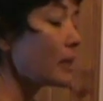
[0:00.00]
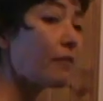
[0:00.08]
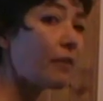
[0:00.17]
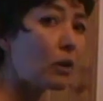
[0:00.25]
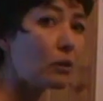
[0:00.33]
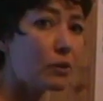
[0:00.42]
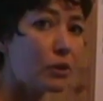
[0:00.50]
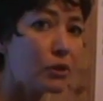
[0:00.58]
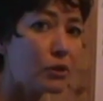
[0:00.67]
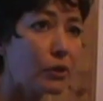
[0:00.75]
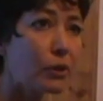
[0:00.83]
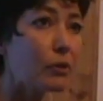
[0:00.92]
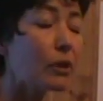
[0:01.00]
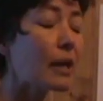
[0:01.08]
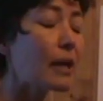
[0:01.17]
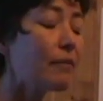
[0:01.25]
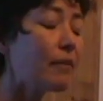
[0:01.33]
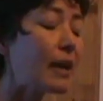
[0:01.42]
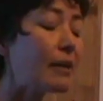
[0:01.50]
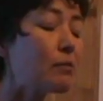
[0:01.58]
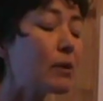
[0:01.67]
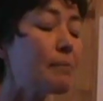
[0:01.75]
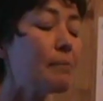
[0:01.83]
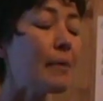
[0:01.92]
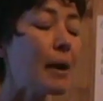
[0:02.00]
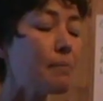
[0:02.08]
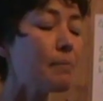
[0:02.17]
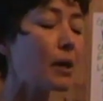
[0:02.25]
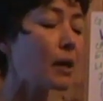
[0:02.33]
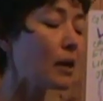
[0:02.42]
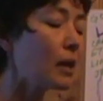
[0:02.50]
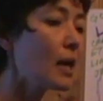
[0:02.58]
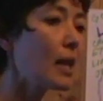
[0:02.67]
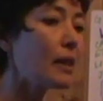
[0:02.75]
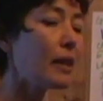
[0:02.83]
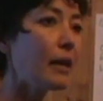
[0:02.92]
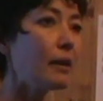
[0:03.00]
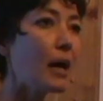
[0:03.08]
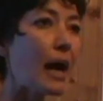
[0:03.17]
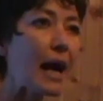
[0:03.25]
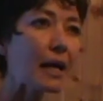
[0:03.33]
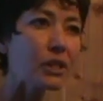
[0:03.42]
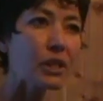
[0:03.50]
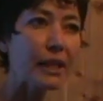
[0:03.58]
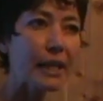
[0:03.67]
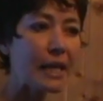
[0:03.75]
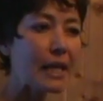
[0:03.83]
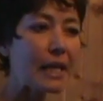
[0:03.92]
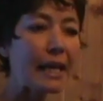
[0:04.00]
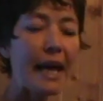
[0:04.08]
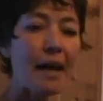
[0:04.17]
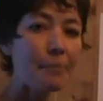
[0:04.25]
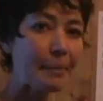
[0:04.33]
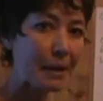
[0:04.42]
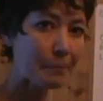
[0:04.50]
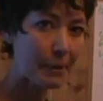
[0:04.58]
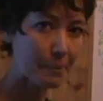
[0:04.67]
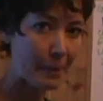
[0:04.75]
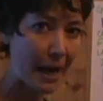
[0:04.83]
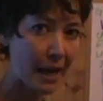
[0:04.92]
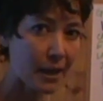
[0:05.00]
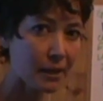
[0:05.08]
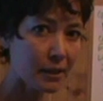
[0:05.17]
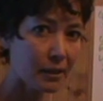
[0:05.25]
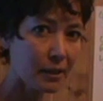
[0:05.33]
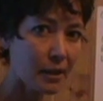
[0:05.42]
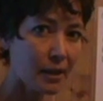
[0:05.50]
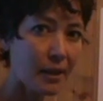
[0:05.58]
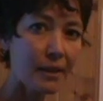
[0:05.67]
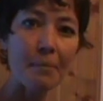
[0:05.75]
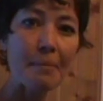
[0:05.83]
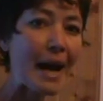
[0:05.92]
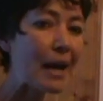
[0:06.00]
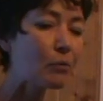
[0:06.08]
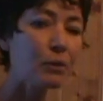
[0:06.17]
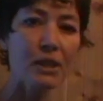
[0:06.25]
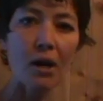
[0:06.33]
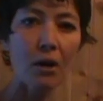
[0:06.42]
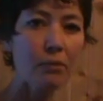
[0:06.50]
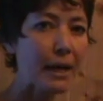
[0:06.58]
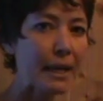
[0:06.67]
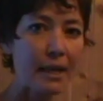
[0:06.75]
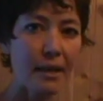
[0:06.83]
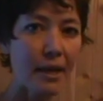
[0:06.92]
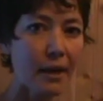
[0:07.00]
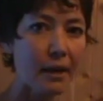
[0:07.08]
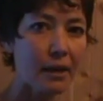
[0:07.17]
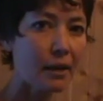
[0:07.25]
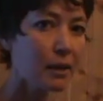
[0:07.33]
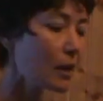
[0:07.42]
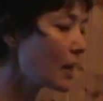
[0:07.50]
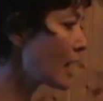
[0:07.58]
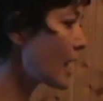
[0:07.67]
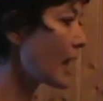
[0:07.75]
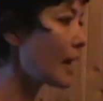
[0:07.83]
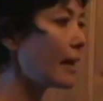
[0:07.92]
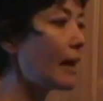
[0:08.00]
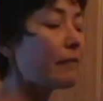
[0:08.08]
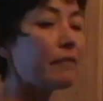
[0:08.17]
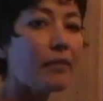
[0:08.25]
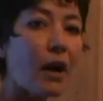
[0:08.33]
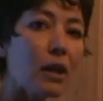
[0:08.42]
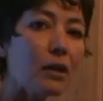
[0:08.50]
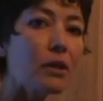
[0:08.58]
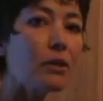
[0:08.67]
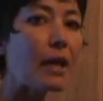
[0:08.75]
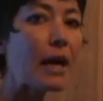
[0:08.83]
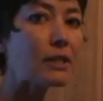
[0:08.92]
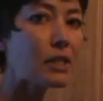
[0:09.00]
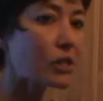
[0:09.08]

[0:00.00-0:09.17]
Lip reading: follow the truth. If I remember that actually he can't make me mad, the mad was already there. And I follow that